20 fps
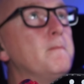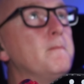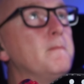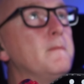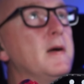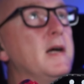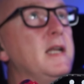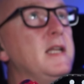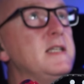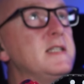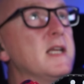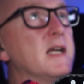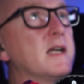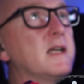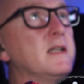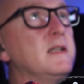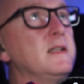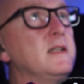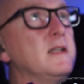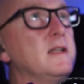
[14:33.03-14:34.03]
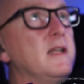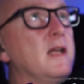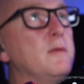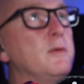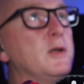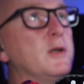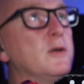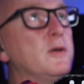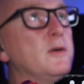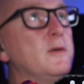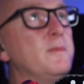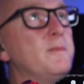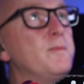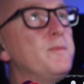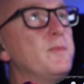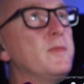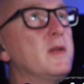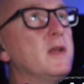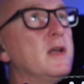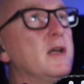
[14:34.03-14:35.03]
Any second. There we go.
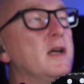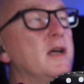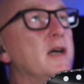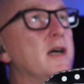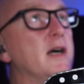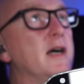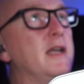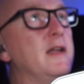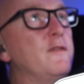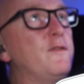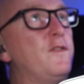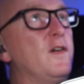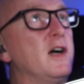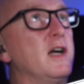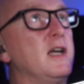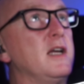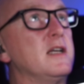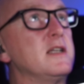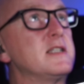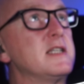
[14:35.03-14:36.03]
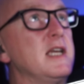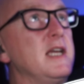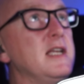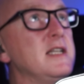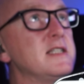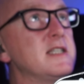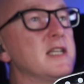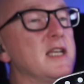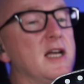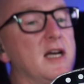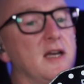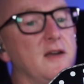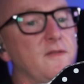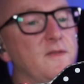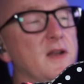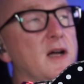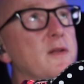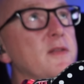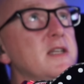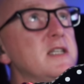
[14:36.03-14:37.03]
And it fires into live.
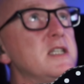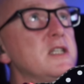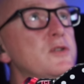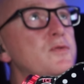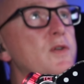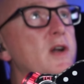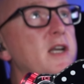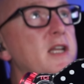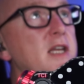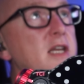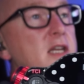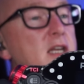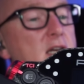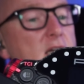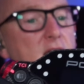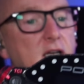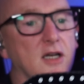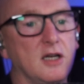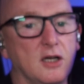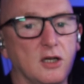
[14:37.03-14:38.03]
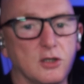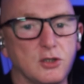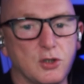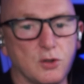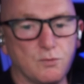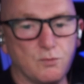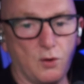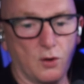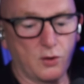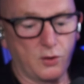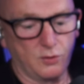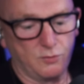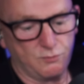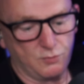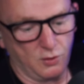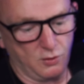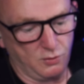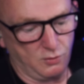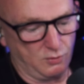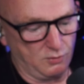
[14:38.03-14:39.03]
Now this is ready to rock and
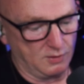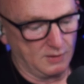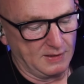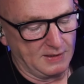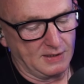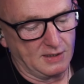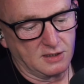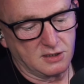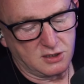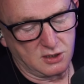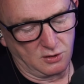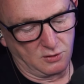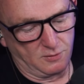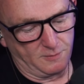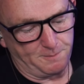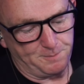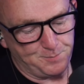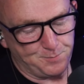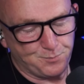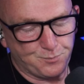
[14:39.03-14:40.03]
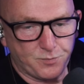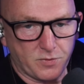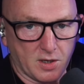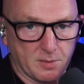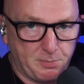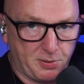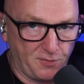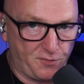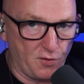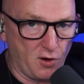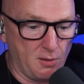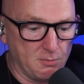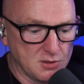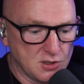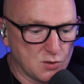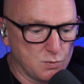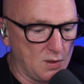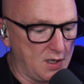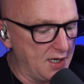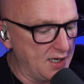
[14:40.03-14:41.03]
roll. So
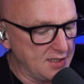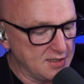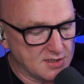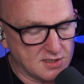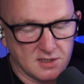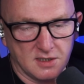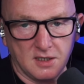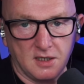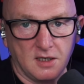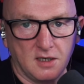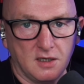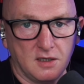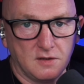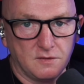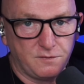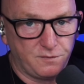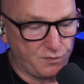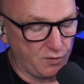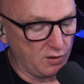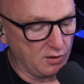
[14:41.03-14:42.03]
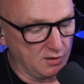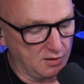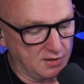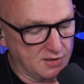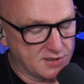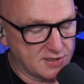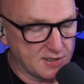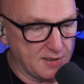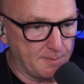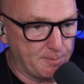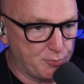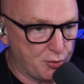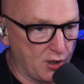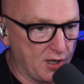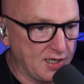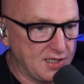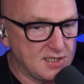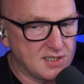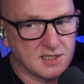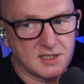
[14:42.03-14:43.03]
performance-wise, faultless.
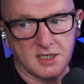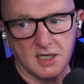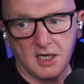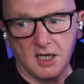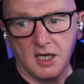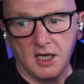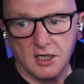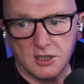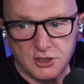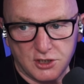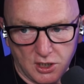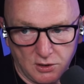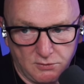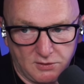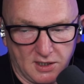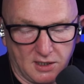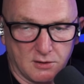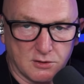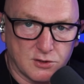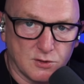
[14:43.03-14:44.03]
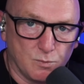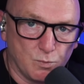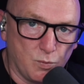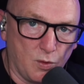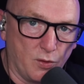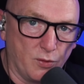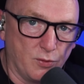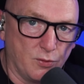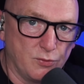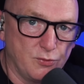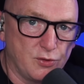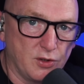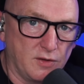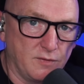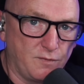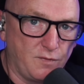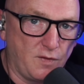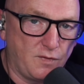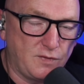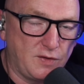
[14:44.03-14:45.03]
Price,
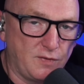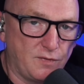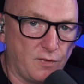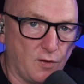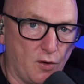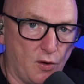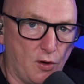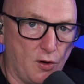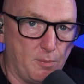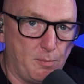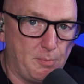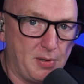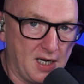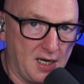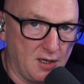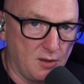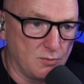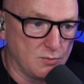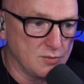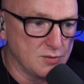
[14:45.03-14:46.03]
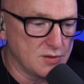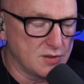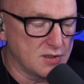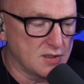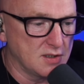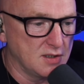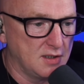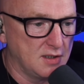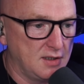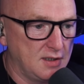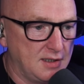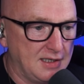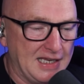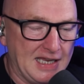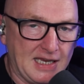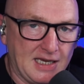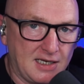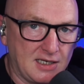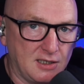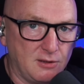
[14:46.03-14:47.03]
£2,154,
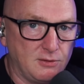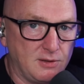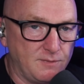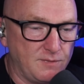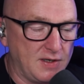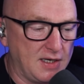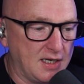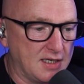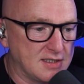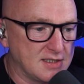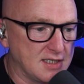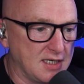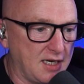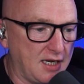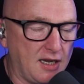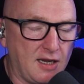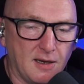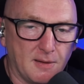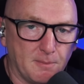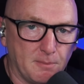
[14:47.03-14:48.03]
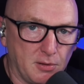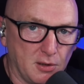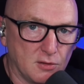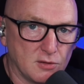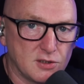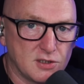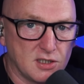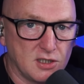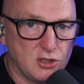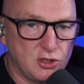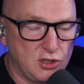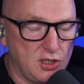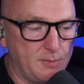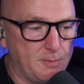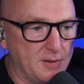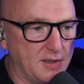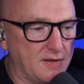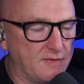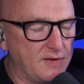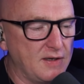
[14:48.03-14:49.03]
including VAT plus
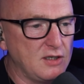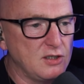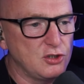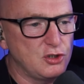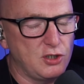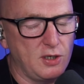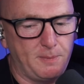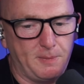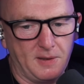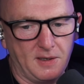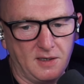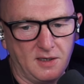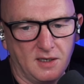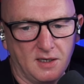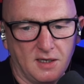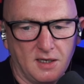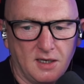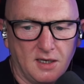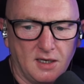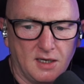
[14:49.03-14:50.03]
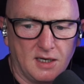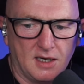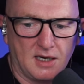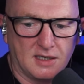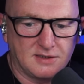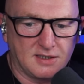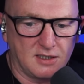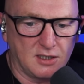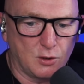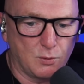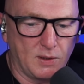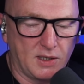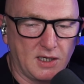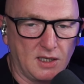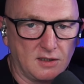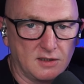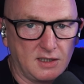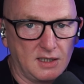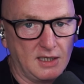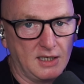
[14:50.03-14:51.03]
shipping. I think shipping, I did a quick
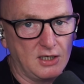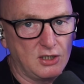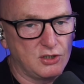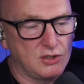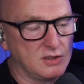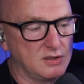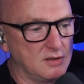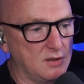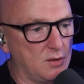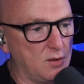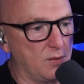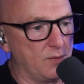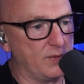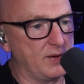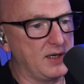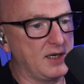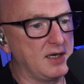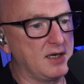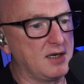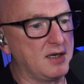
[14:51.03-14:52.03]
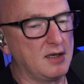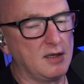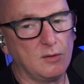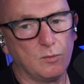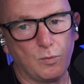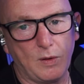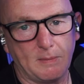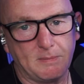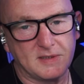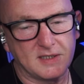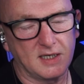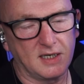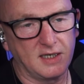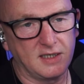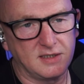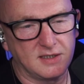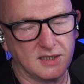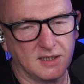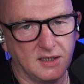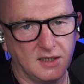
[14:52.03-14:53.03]
calculation on the
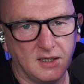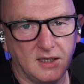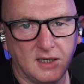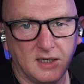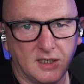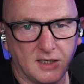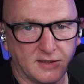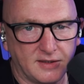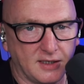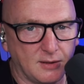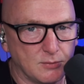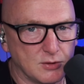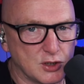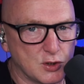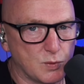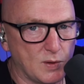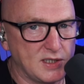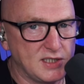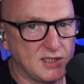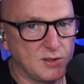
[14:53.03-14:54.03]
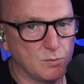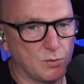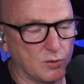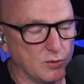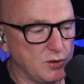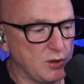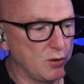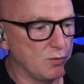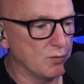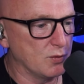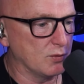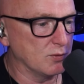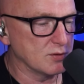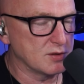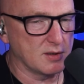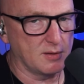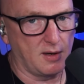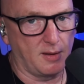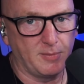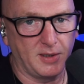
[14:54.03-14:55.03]
website. I think it was €21.
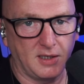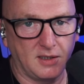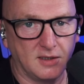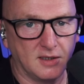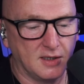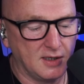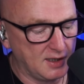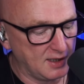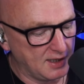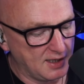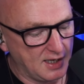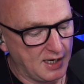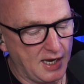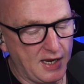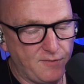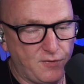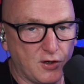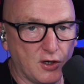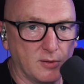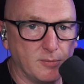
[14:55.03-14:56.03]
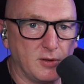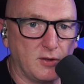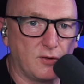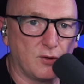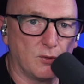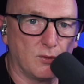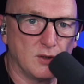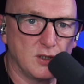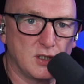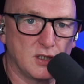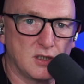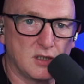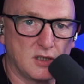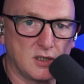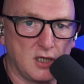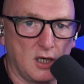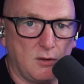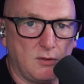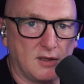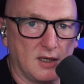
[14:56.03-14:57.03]
I mean, if you're going to be throwing
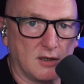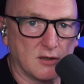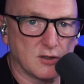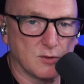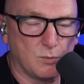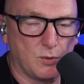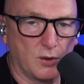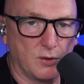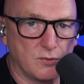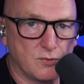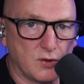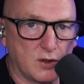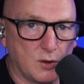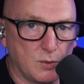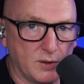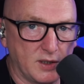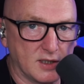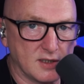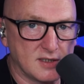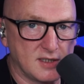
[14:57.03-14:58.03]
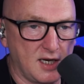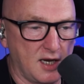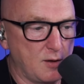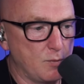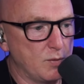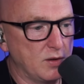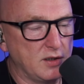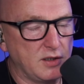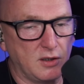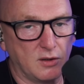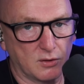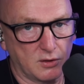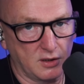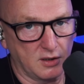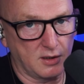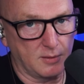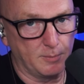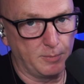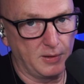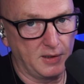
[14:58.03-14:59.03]
2,100 quid at a steering wheel, you're not going to
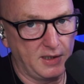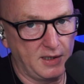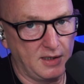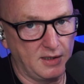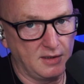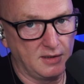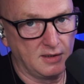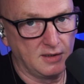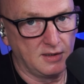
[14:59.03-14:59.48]
complain